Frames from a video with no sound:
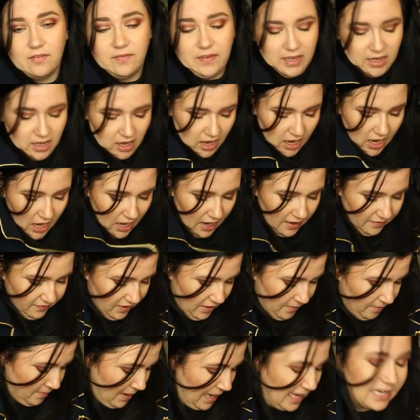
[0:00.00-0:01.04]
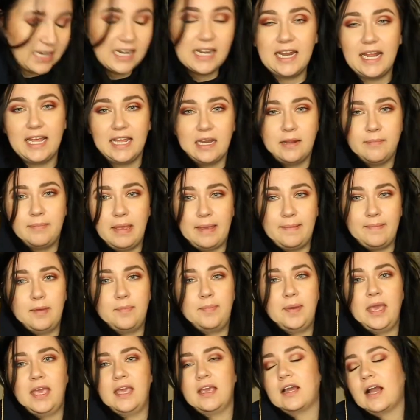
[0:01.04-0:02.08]
of it. If they made it in a baby
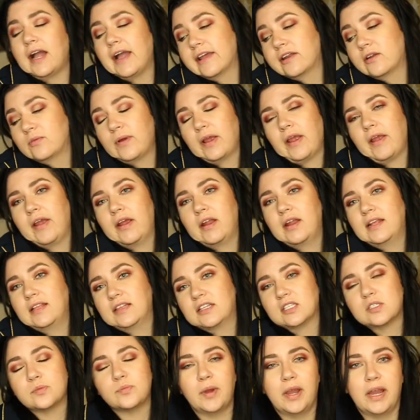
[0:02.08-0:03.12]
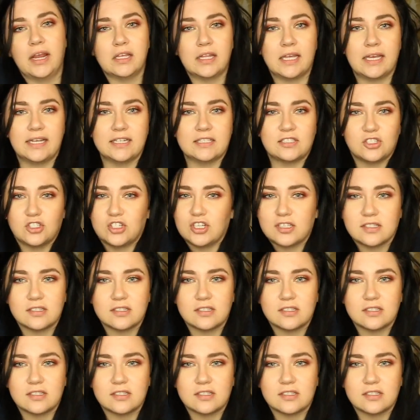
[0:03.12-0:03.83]
pink, I'd wear it in the spring. Like it's